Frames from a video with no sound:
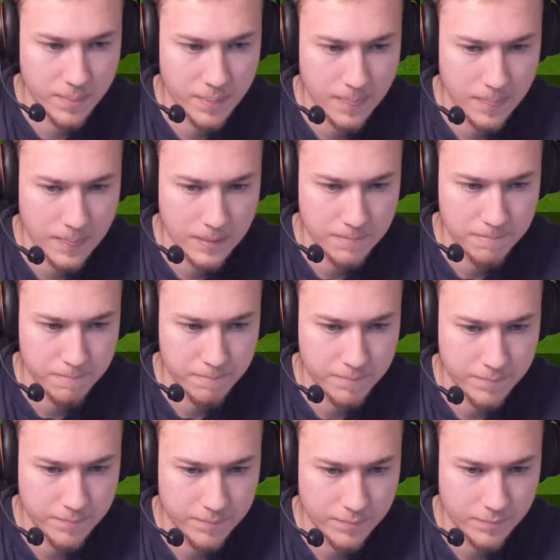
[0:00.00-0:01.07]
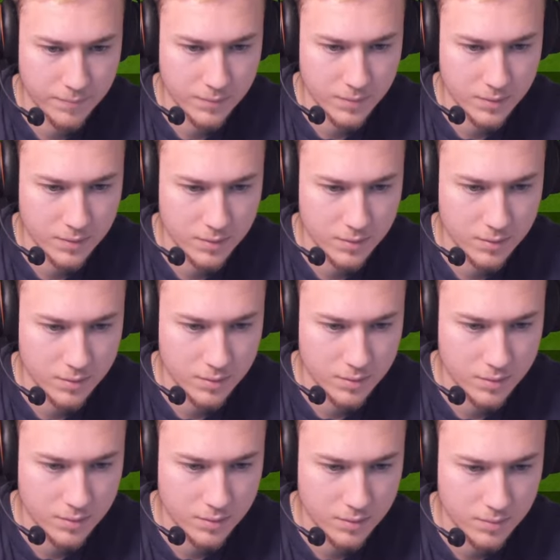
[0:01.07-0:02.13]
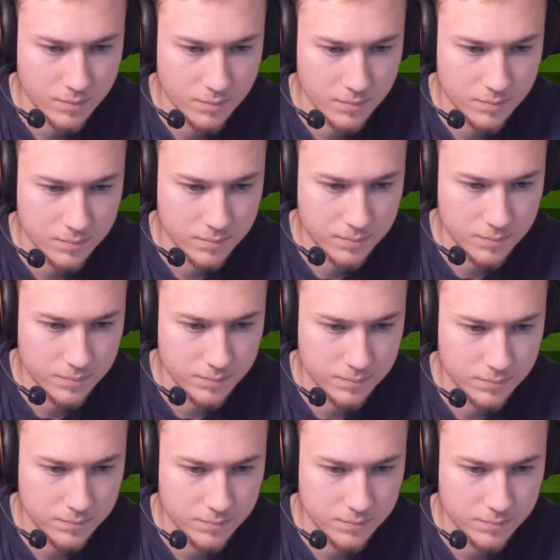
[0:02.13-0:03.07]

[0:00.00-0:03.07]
(silence)